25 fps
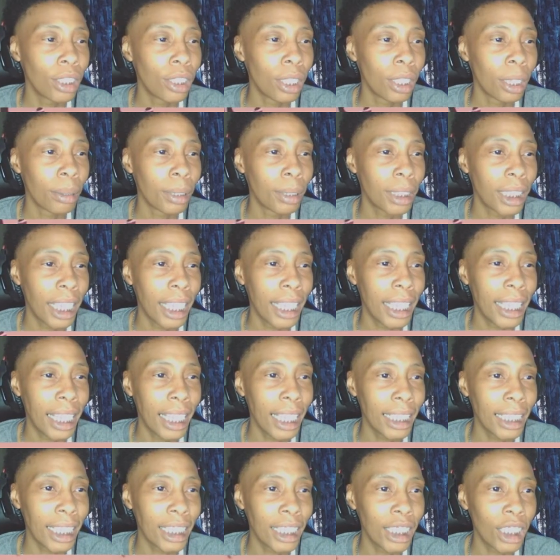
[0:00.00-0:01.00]
You know what I'm saying?
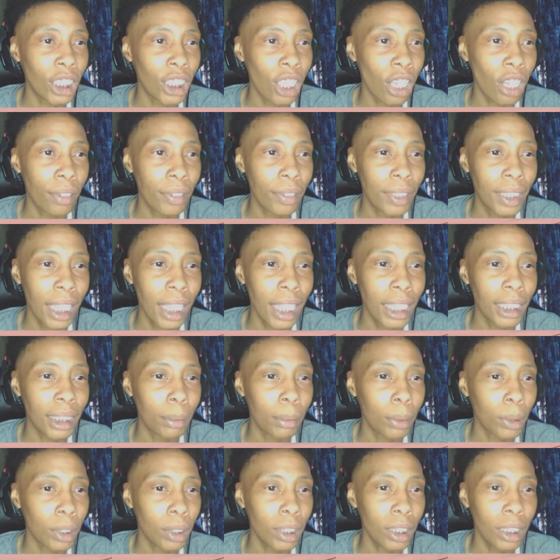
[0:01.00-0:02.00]
Got that soft touch,
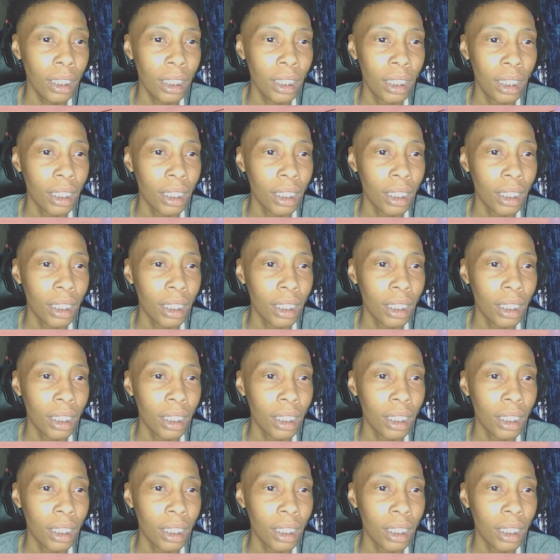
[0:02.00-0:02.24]
boy.